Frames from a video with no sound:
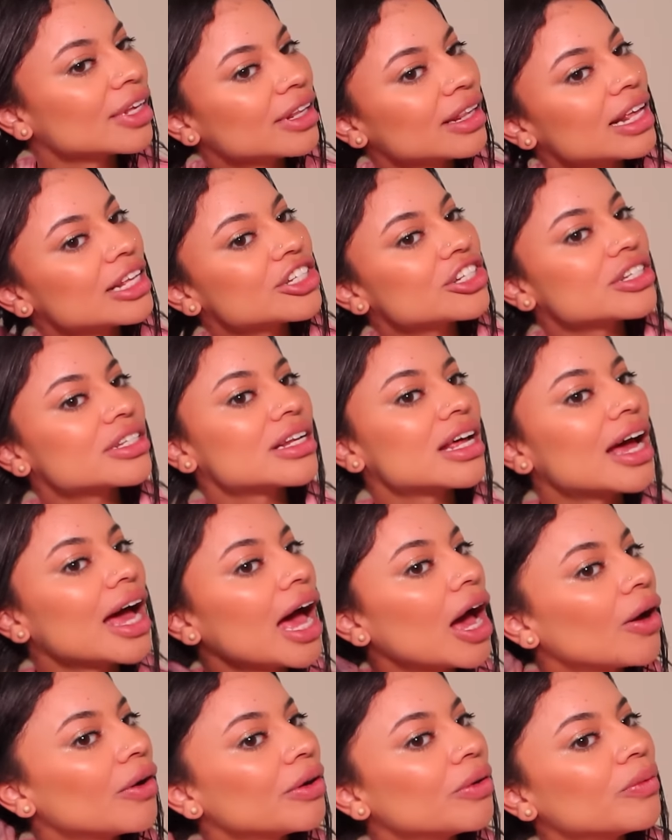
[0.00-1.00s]
that's just not
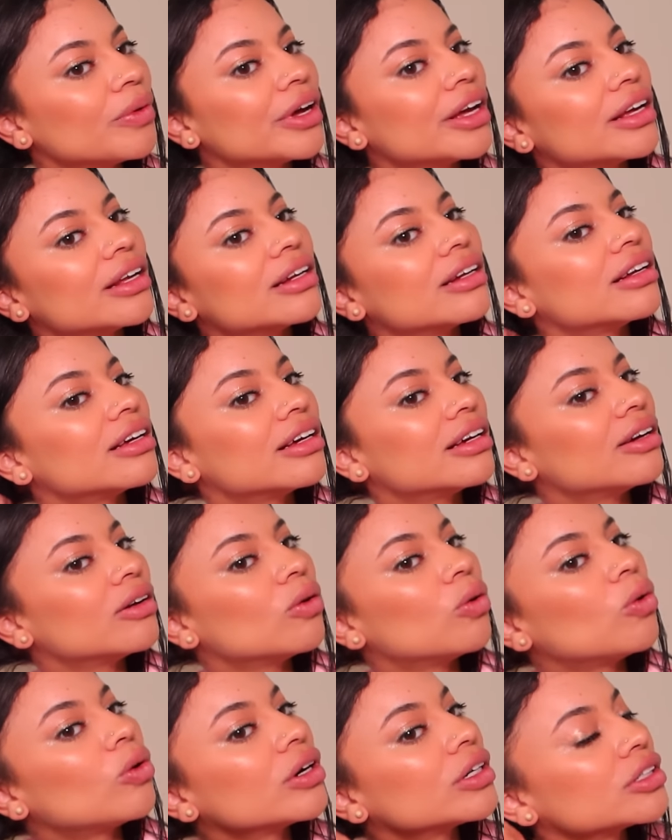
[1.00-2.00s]
how it went
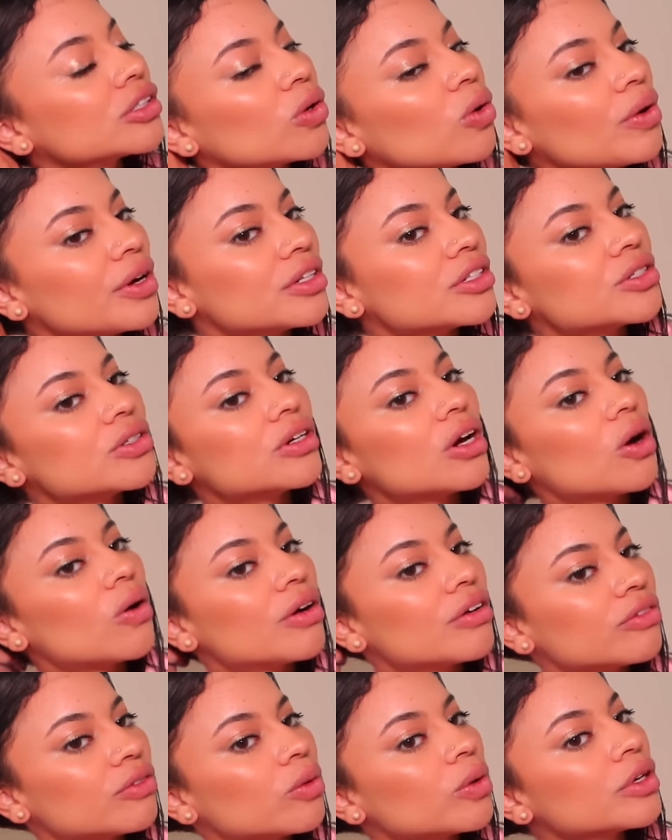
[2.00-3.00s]
or it's going to go
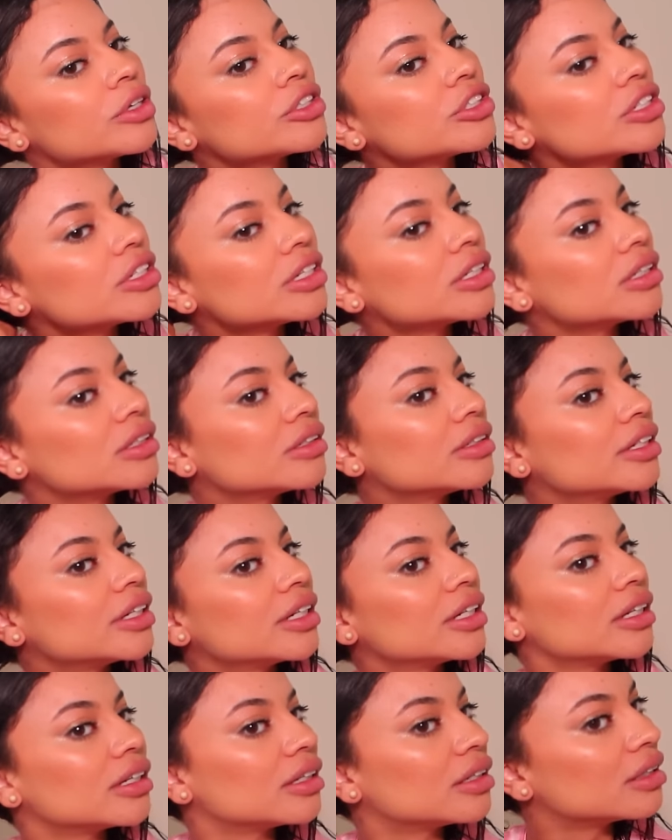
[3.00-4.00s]

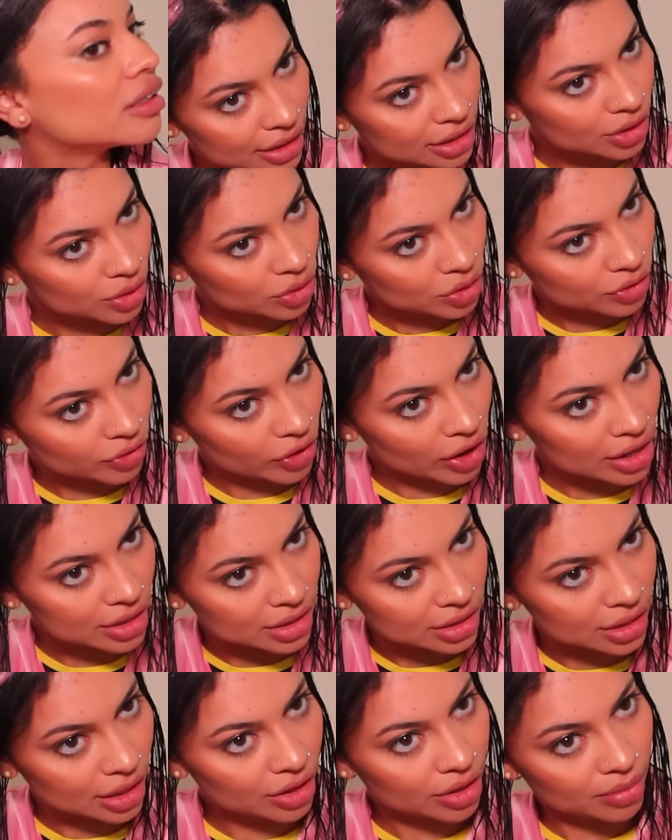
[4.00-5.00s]
unfortunately. I guess those
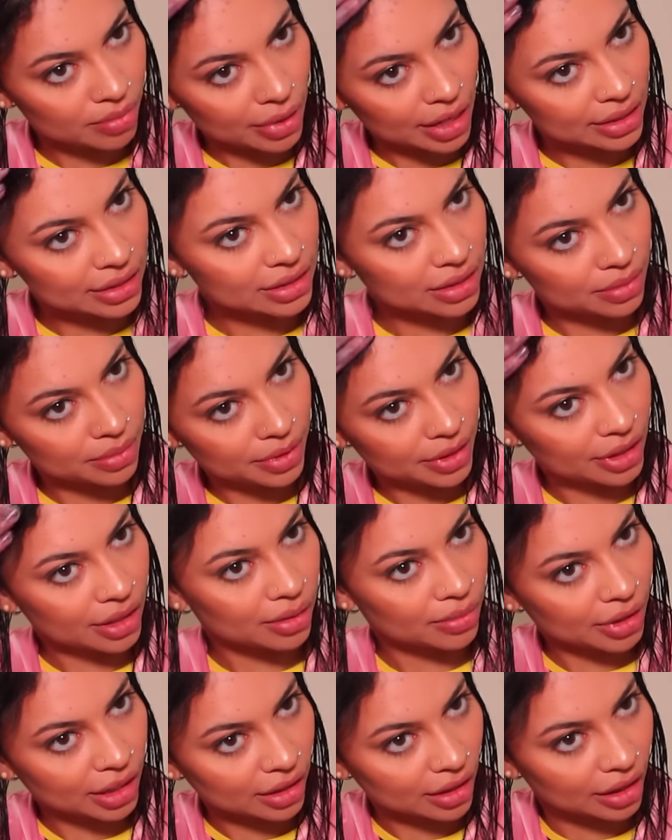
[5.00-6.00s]
friends that are meant to be
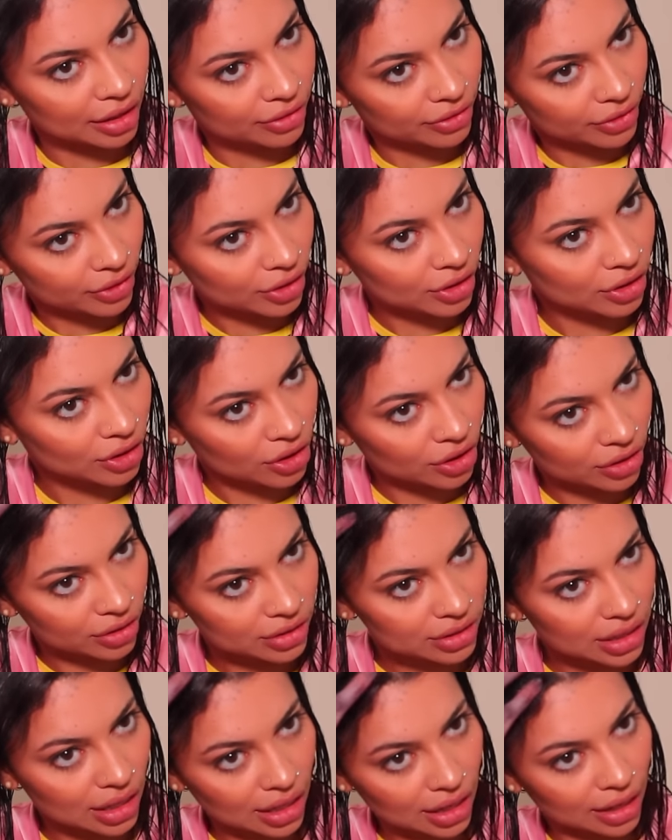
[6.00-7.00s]
in my life for a
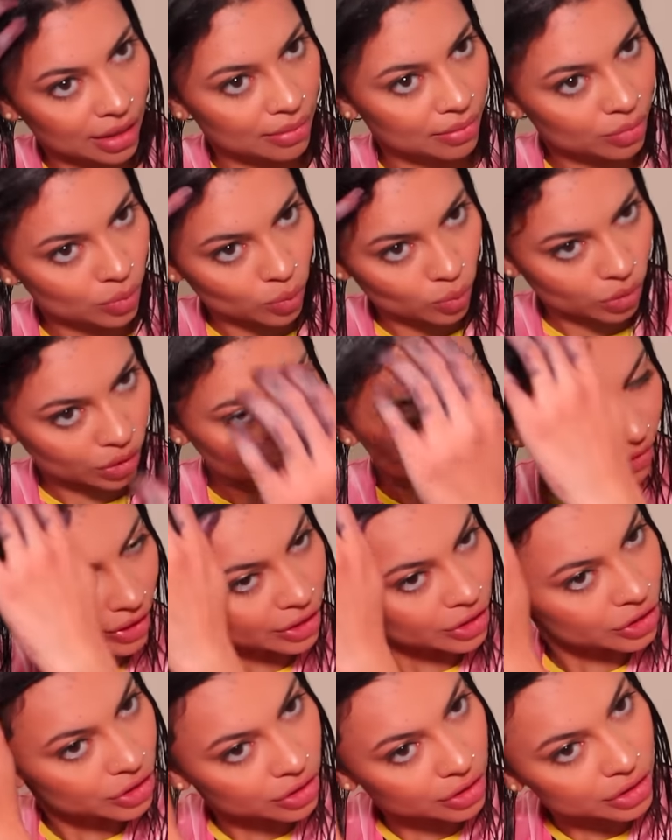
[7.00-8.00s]
long time will
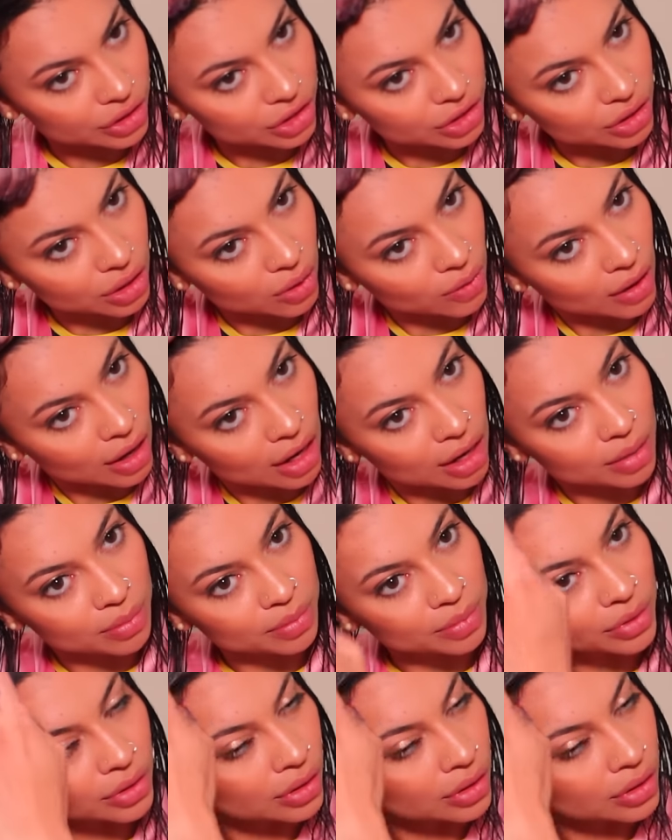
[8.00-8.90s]
eventually show up.